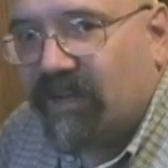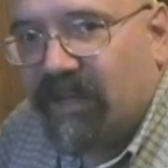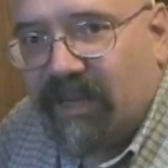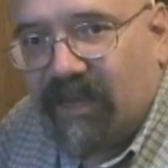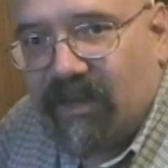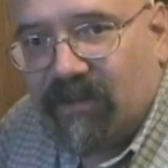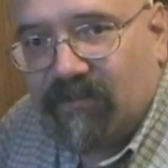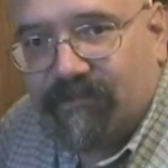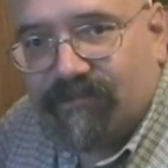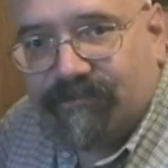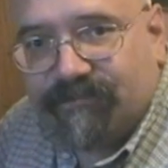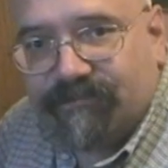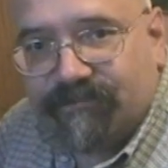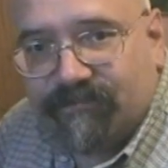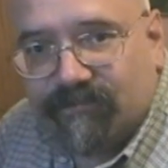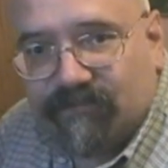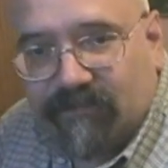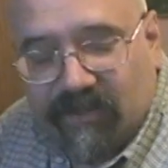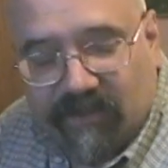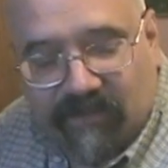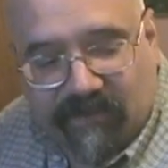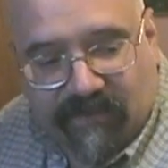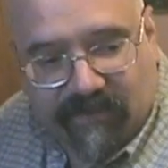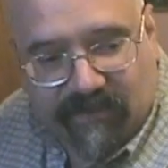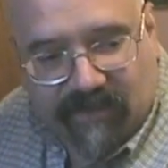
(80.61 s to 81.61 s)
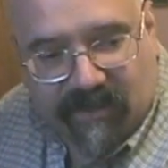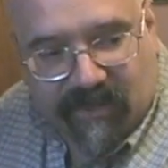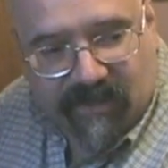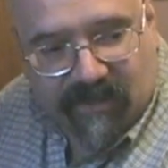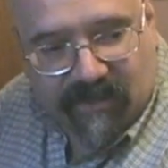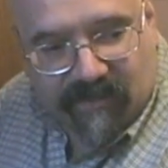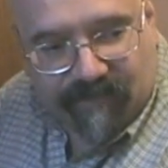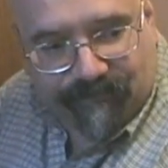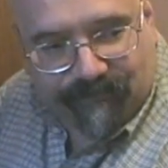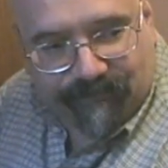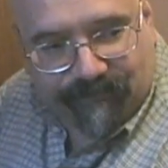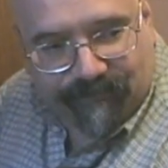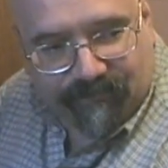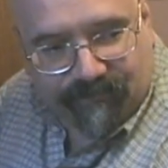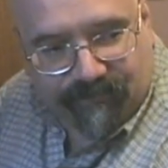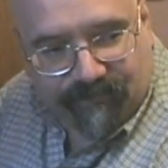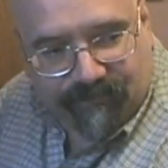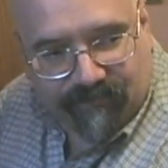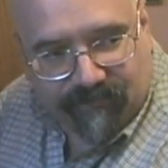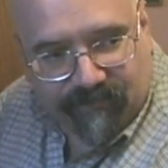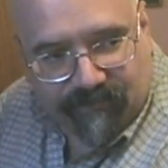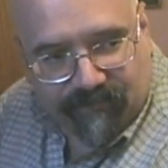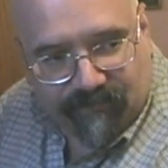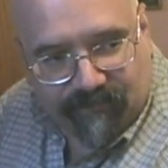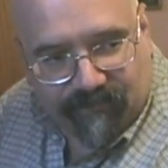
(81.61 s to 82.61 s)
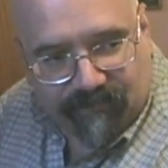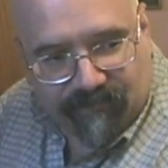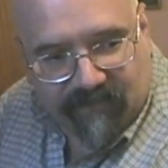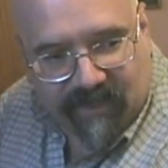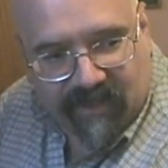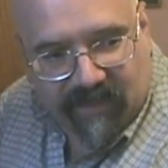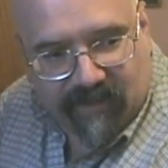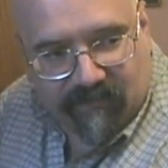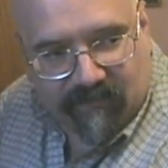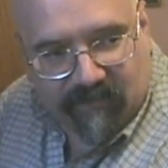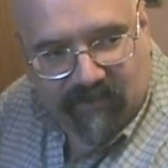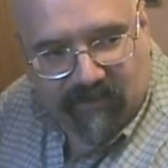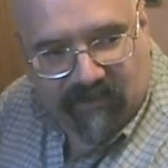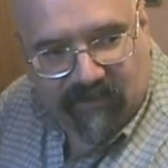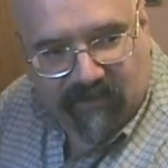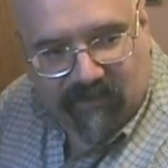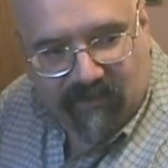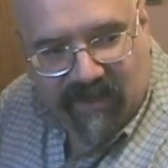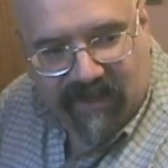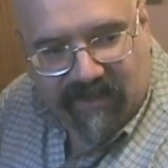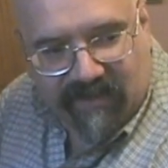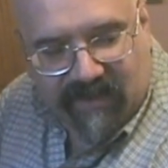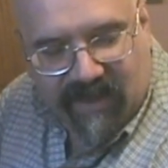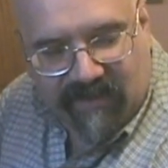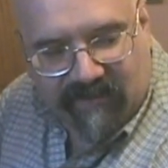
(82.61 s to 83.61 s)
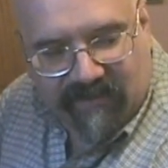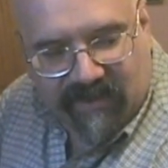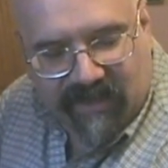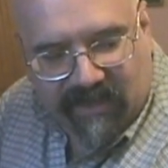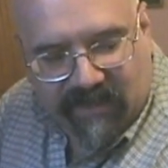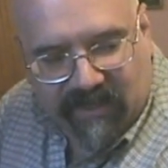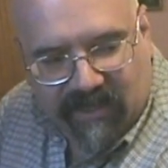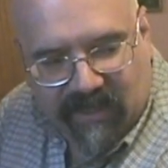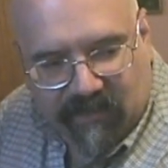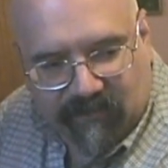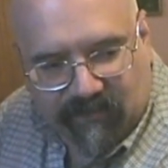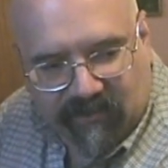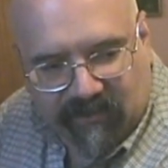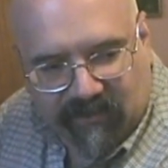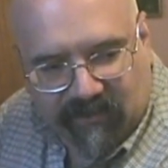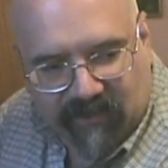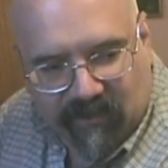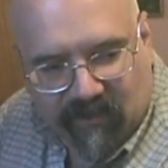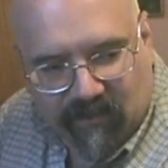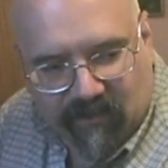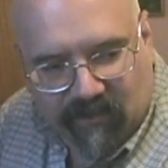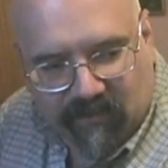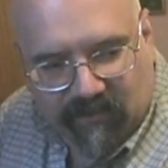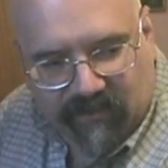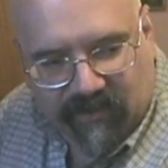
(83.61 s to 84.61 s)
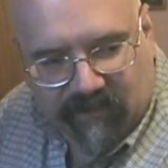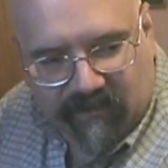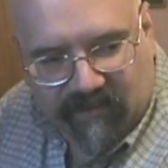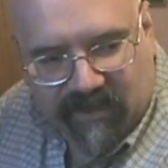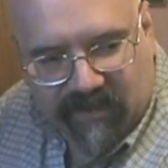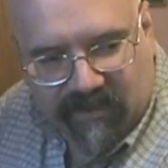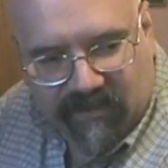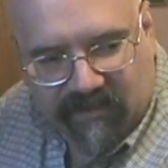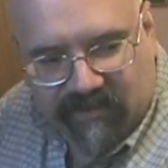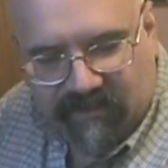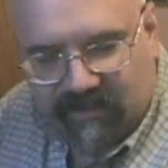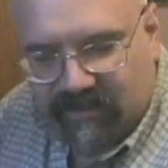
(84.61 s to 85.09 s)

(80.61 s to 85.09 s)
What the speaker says: out with making music, well, I've got a couple of goals. I'm not